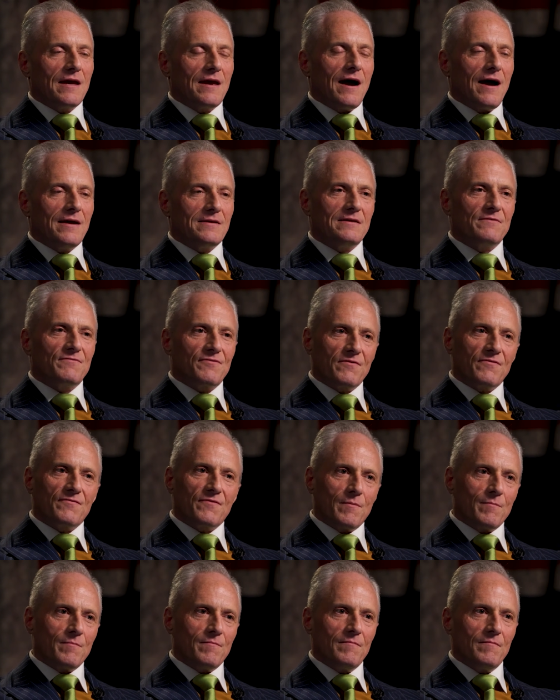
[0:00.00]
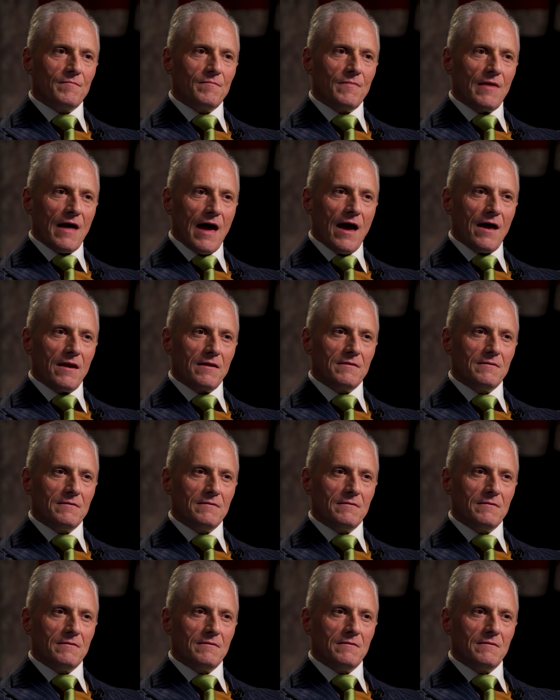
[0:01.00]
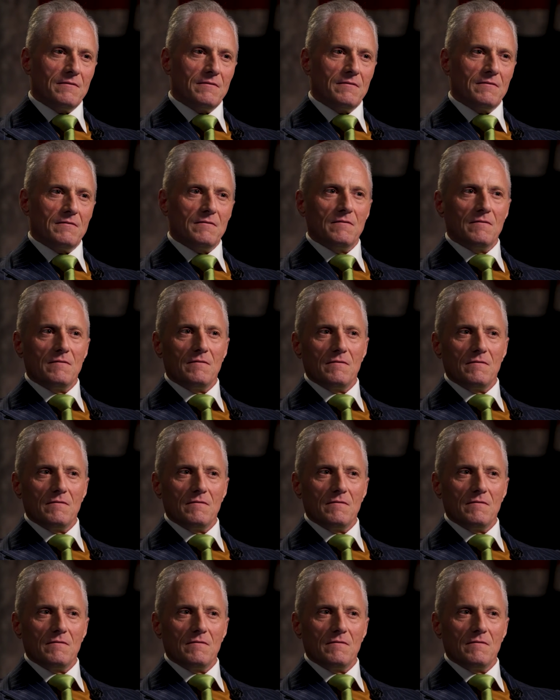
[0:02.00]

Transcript: AI differ from that? It doesn't at all.